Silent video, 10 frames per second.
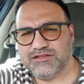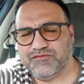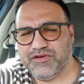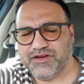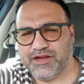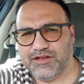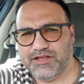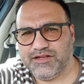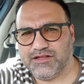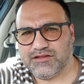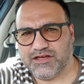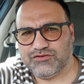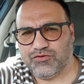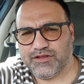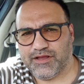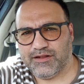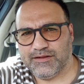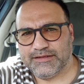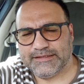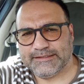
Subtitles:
It's a very clean and nice hotel.